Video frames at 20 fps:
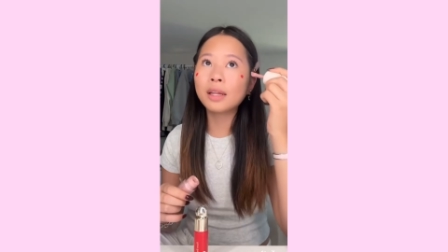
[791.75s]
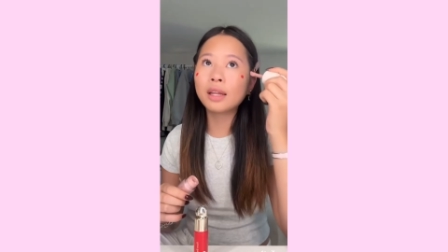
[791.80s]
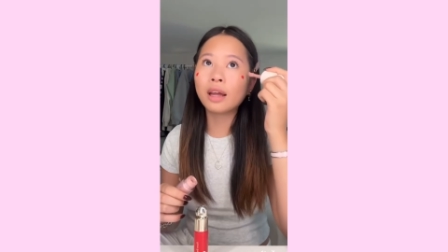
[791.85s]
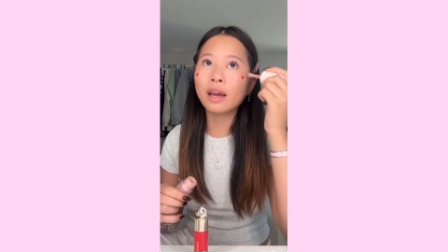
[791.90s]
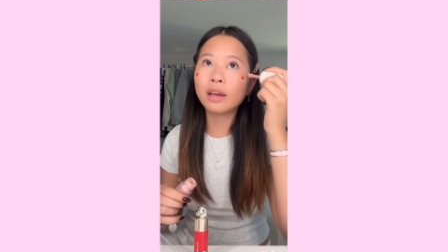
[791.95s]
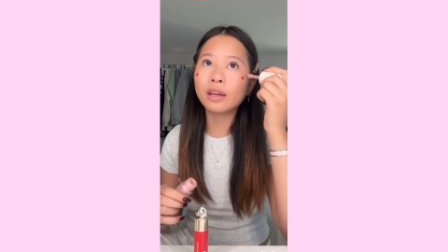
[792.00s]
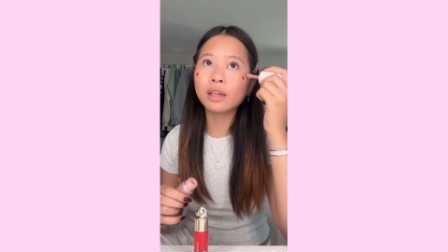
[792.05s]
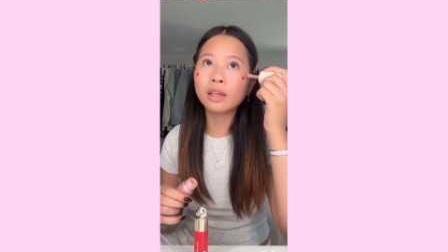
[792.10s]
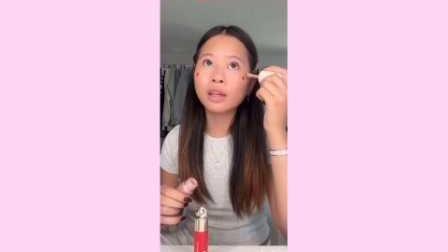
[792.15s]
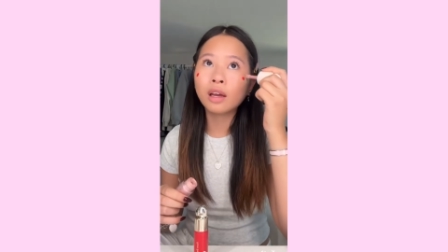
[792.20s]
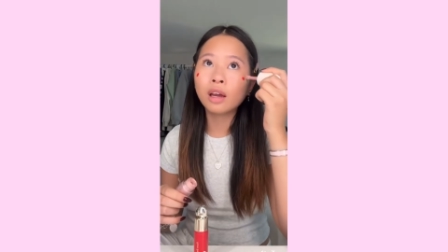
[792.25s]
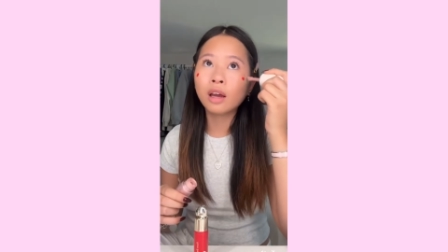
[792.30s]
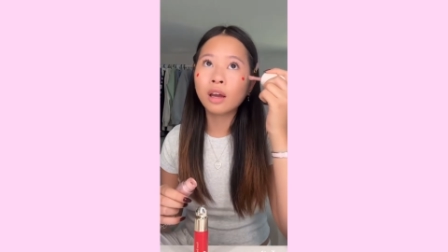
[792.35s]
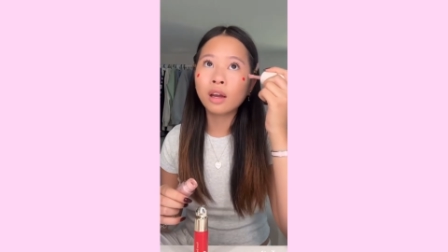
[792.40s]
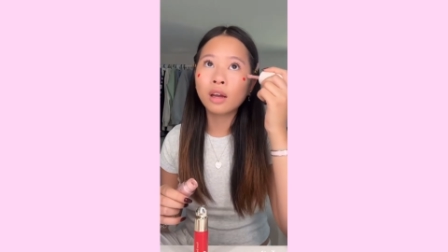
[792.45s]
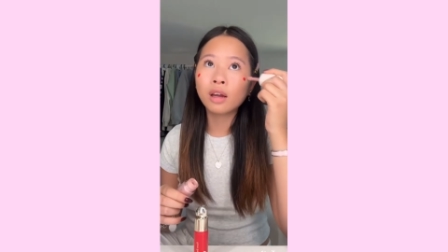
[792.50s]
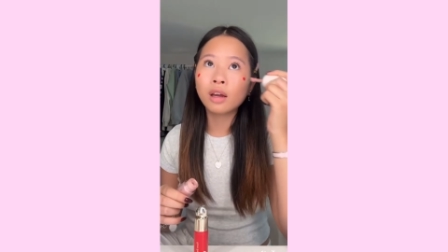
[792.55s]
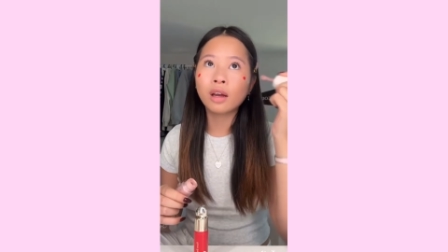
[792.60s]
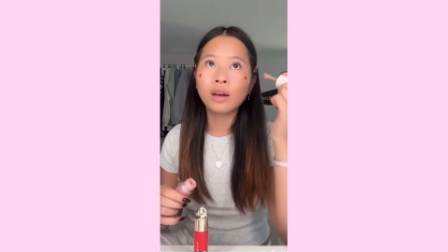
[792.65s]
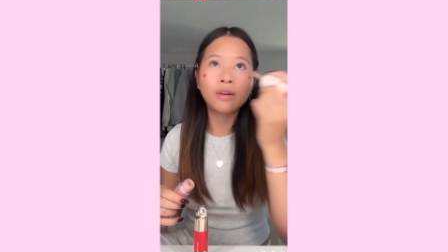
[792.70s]
felt like a
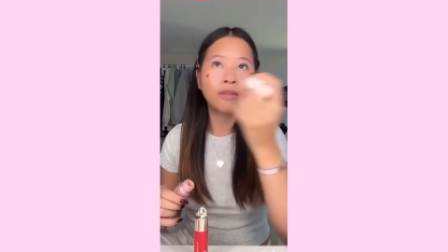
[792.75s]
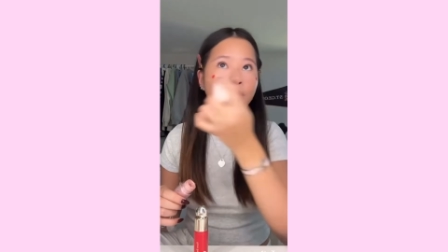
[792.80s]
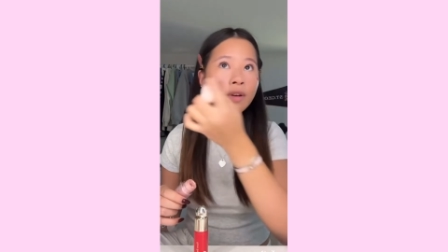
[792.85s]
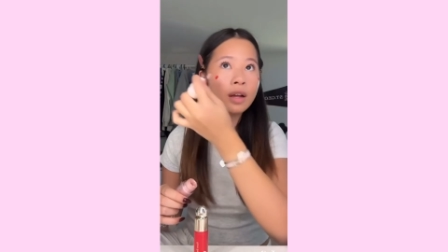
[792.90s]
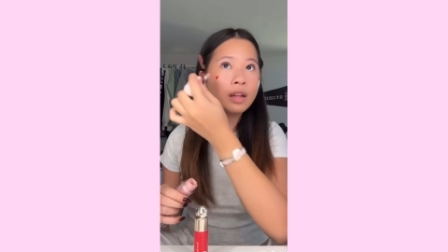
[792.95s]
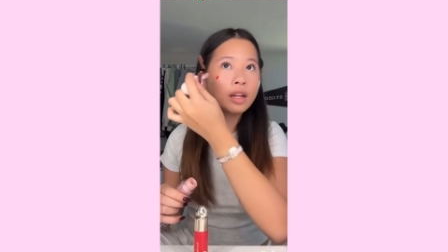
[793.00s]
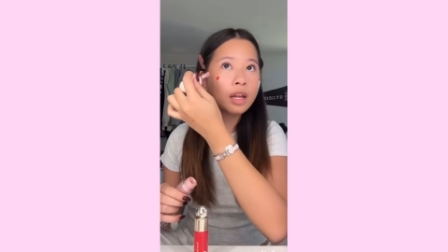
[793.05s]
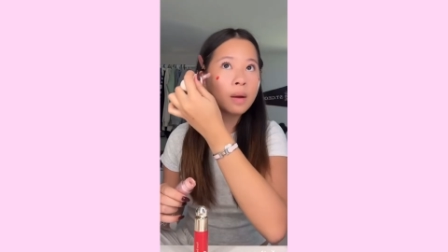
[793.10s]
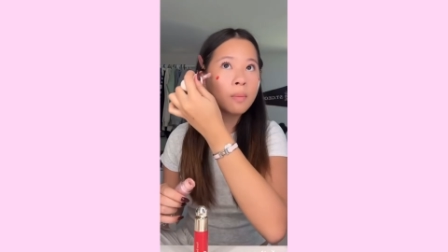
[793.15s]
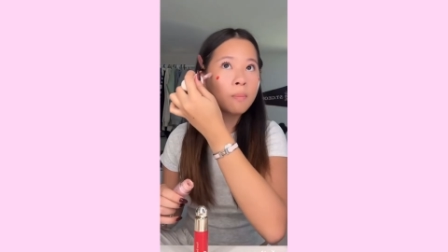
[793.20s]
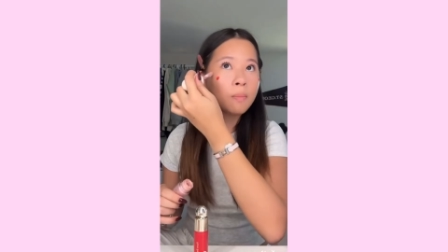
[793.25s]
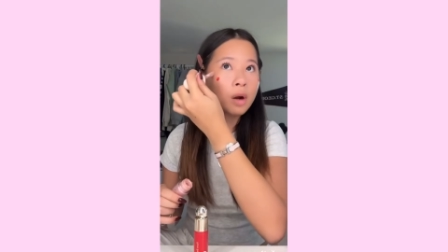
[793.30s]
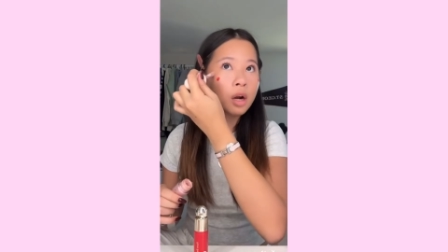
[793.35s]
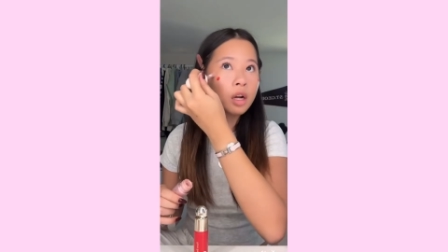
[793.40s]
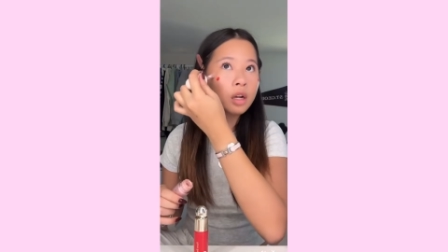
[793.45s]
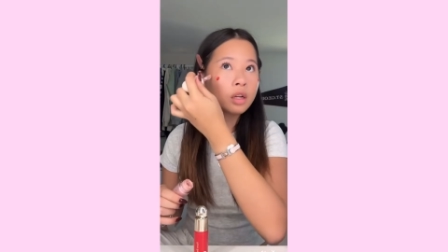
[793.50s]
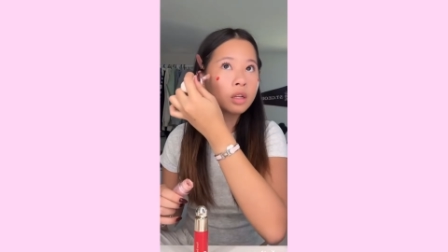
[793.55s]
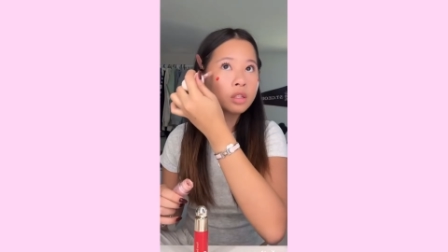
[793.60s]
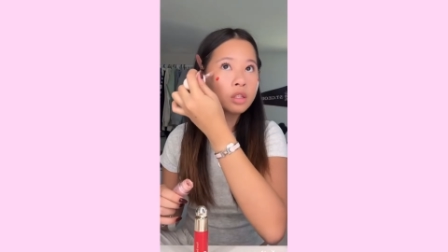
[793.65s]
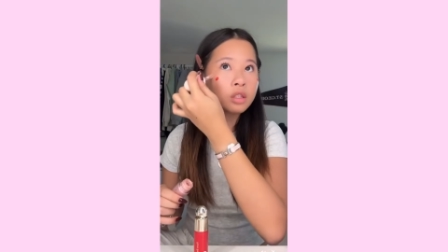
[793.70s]
burden of stress was
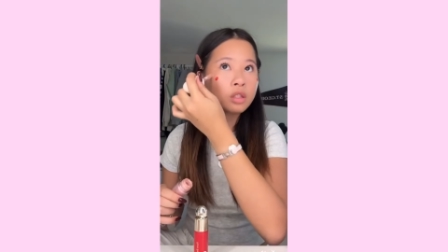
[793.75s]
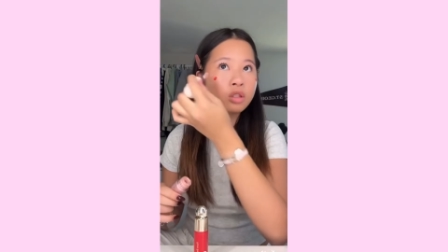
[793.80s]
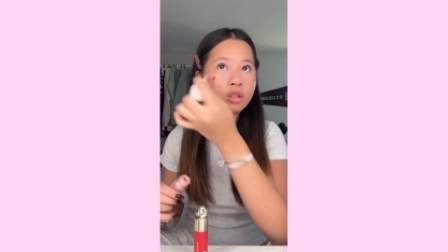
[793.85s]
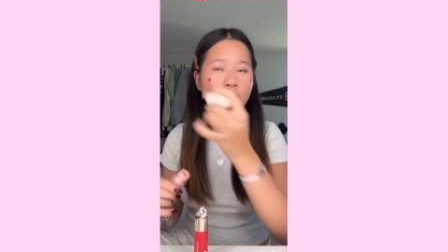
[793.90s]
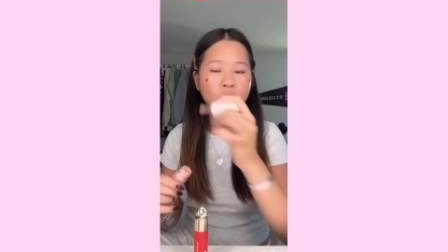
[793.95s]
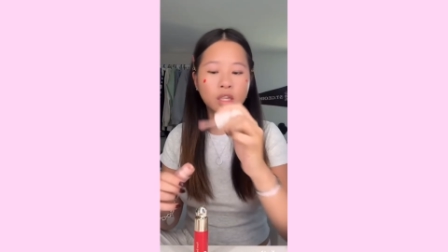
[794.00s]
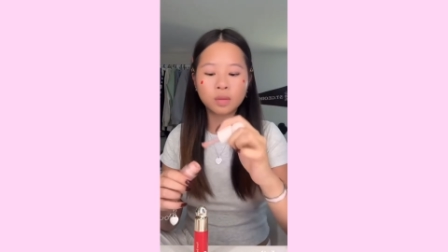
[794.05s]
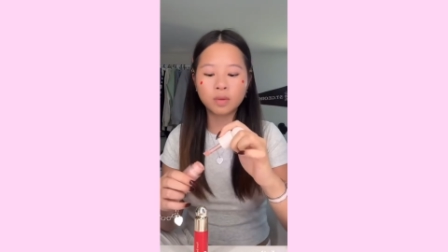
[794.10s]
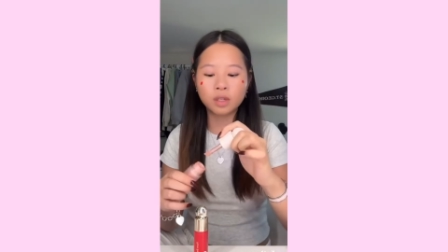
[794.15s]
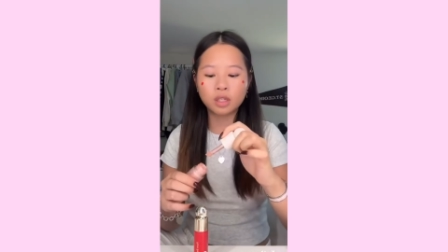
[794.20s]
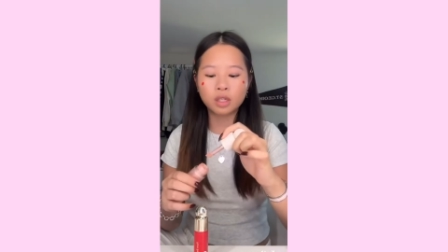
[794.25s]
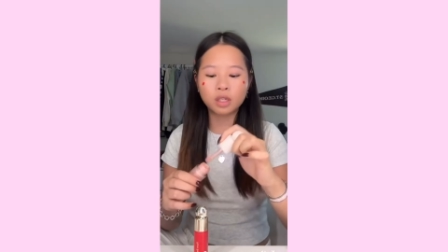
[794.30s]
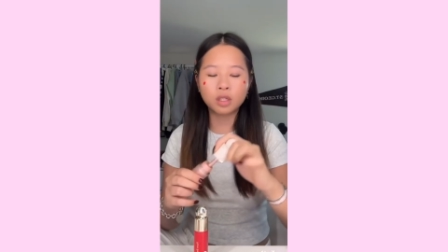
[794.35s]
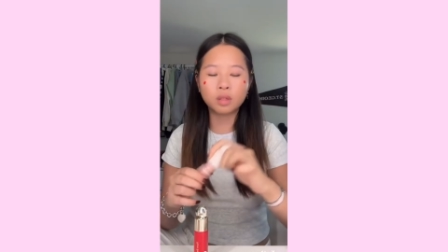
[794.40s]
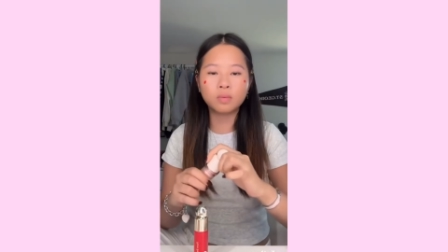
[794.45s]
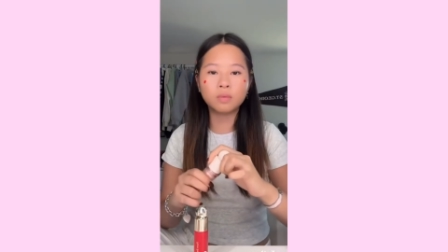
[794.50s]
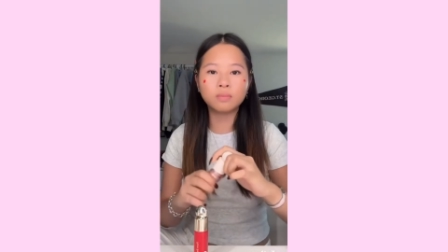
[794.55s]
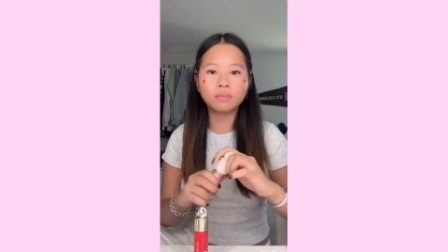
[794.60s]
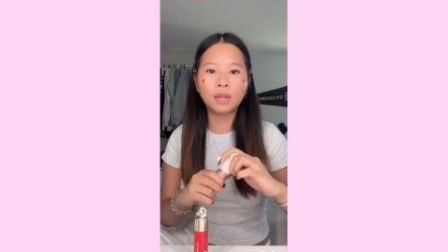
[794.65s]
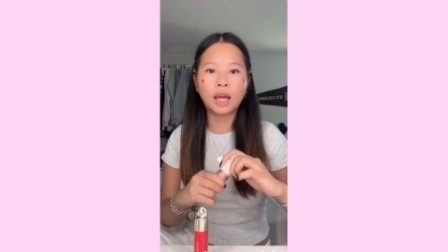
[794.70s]
just like
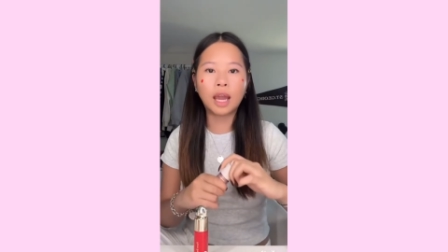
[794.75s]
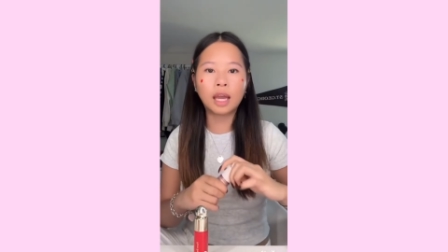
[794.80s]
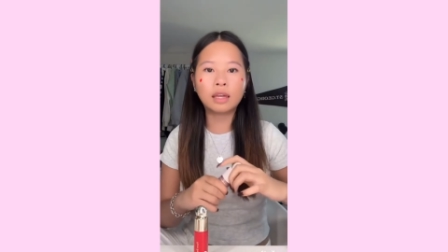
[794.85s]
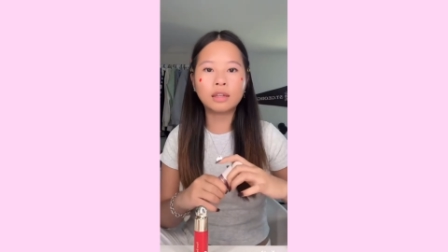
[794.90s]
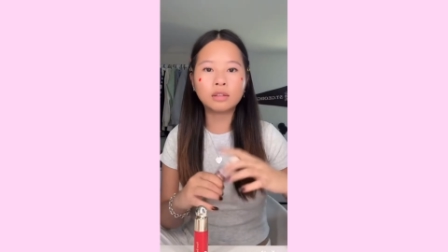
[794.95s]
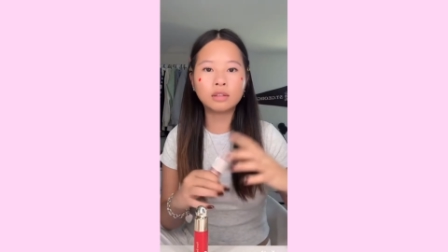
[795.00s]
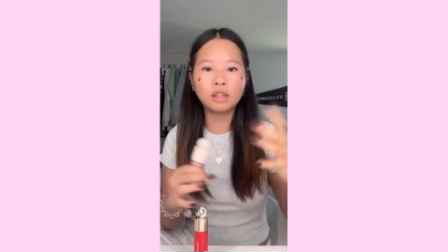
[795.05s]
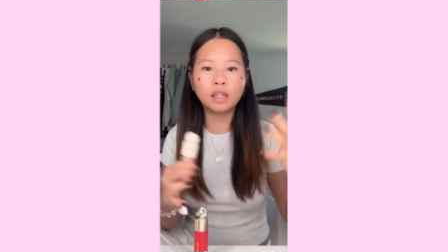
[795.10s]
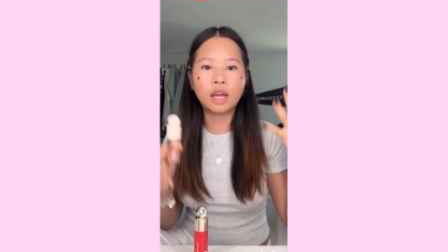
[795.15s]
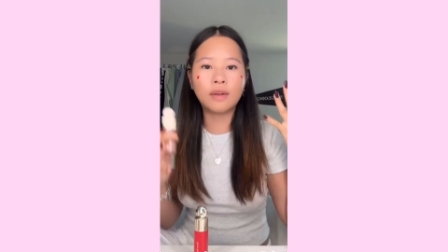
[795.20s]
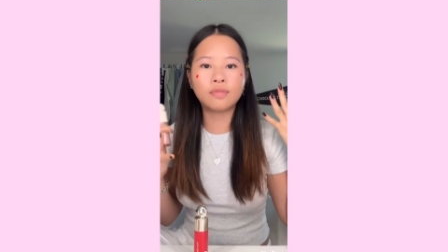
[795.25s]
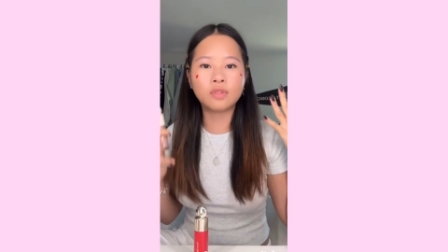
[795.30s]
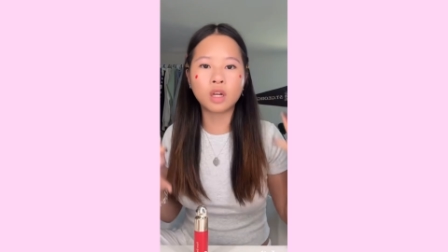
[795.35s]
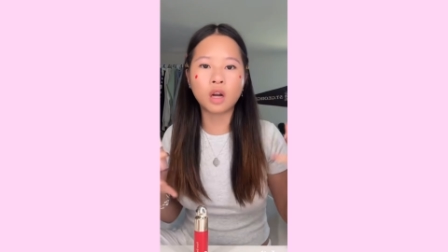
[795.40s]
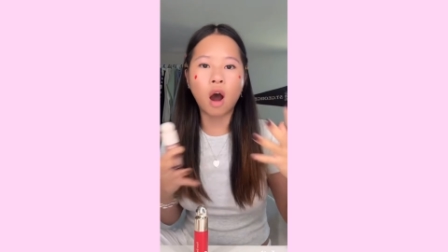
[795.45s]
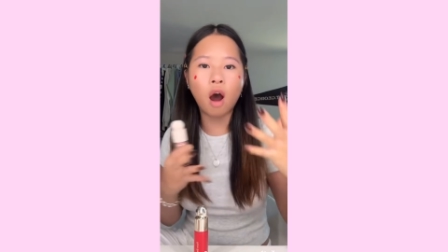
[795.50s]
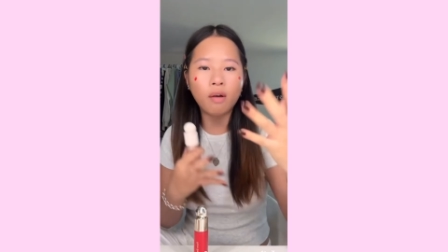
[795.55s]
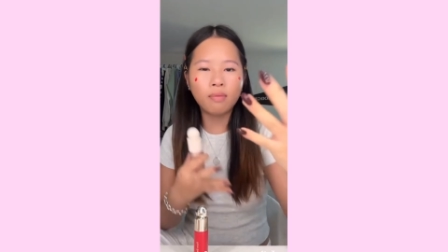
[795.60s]
lifted off my shoulders.